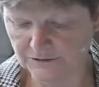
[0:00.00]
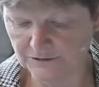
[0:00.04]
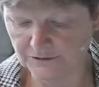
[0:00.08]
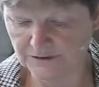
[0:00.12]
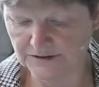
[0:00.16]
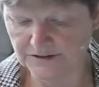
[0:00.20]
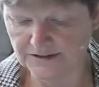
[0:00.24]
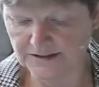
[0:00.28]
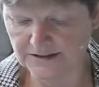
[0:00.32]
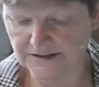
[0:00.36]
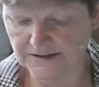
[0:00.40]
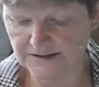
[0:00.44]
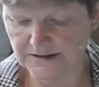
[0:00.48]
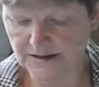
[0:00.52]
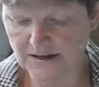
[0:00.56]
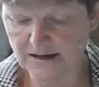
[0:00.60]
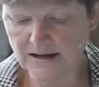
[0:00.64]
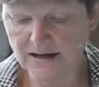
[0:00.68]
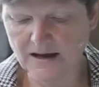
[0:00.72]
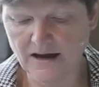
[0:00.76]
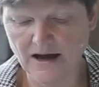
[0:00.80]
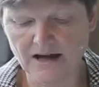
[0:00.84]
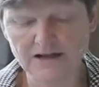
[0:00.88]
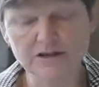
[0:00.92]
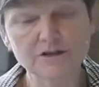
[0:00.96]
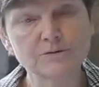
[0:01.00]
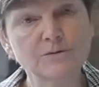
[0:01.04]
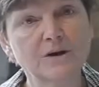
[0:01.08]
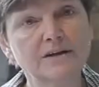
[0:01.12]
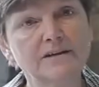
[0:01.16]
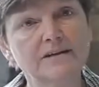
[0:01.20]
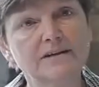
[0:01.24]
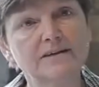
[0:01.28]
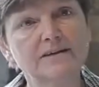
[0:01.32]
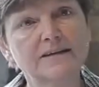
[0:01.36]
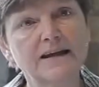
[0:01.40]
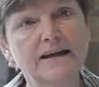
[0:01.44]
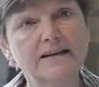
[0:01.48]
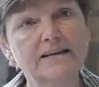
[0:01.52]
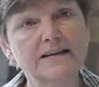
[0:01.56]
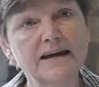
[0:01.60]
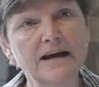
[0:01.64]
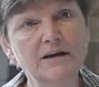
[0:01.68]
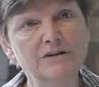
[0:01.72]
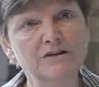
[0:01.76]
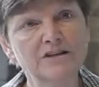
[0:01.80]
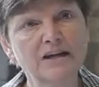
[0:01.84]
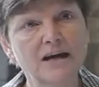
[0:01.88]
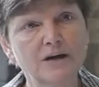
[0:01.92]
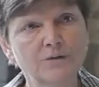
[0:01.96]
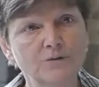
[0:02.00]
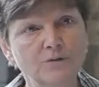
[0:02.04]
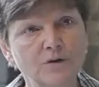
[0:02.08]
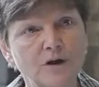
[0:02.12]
oriented and to understand how tech